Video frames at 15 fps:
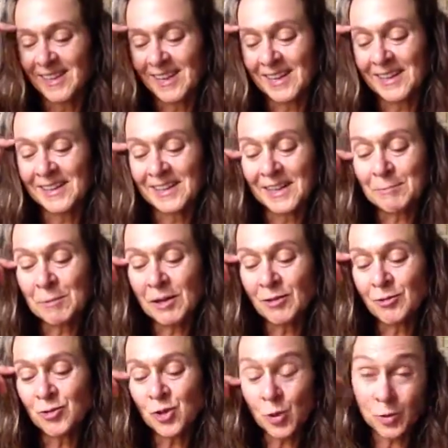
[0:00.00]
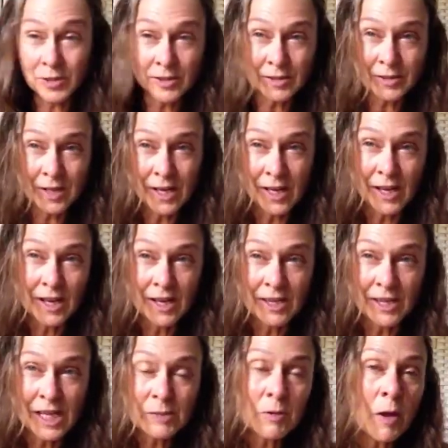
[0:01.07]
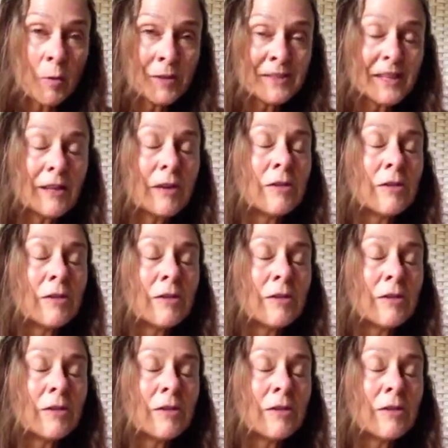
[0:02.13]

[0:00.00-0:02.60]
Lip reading: And my little joke is, that's why we say,